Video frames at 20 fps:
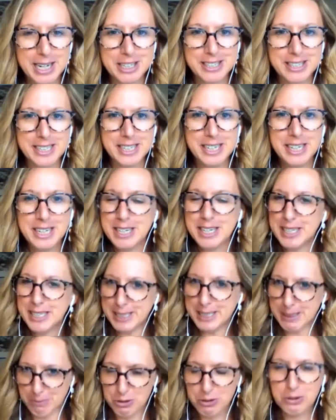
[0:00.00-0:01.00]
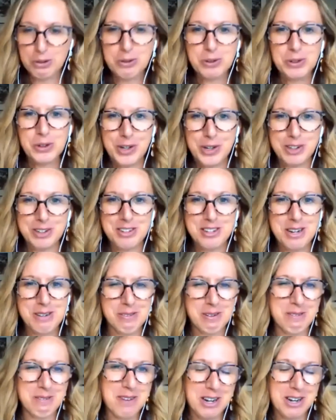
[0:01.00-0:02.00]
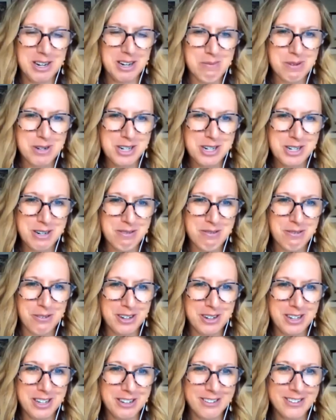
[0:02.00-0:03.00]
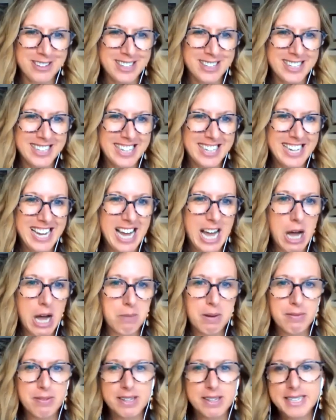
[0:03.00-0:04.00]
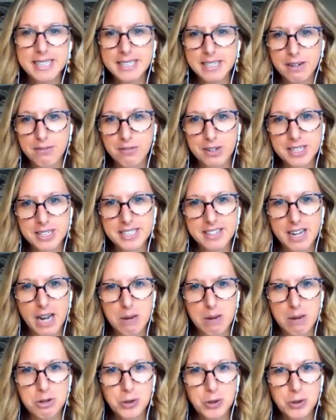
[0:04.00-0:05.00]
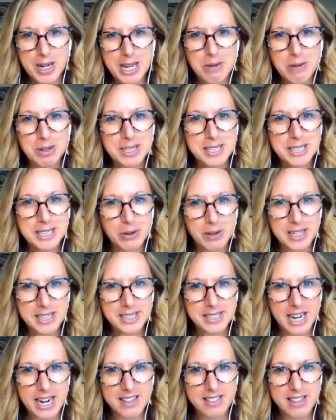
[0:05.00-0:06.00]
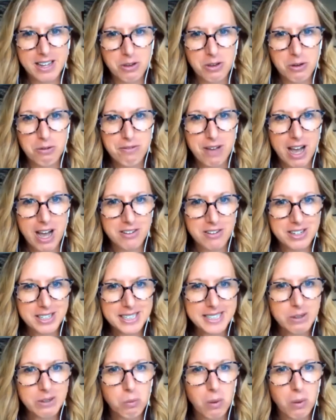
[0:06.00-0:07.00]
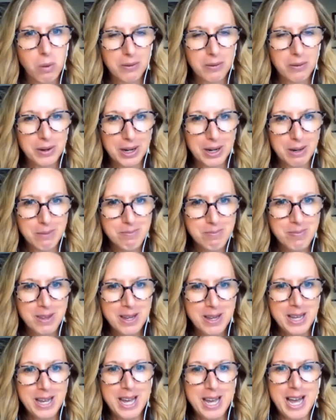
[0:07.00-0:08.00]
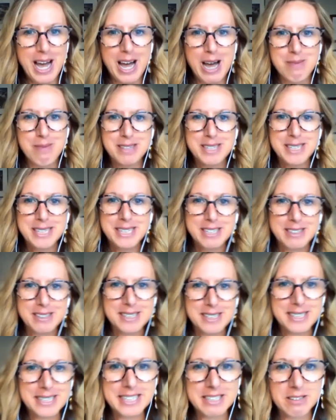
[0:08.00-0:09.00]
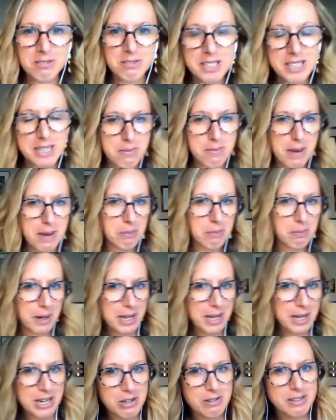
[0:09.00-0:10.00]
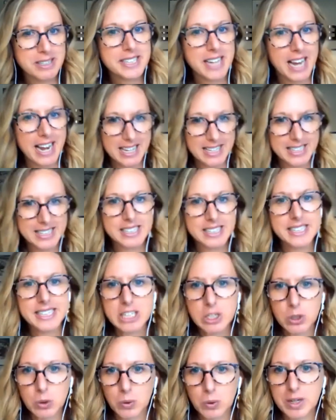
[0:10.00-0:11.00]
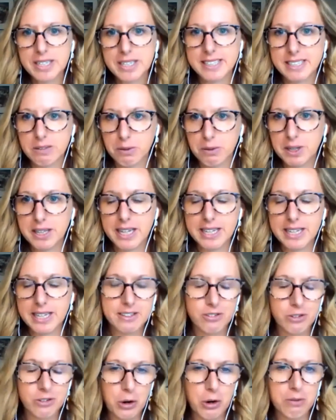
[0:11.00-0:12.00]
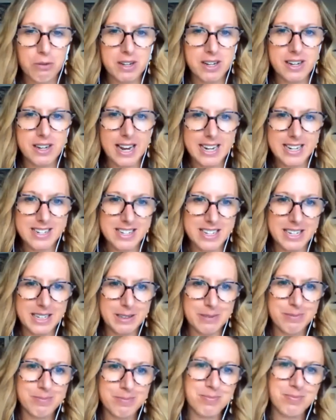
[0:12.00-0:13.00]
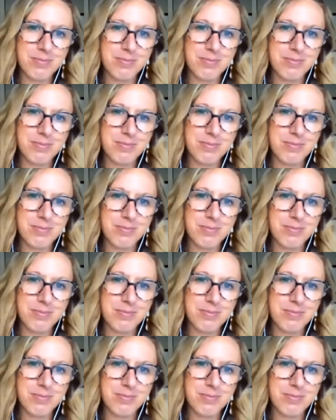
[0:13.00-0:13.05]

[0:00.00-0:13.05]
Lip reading: is some true loyalty and we're very appreciative for you. If this is your first time joining, we're so excited that you found us. Welcome. This series is really about bringing you science and stories as it relates to COVID-19.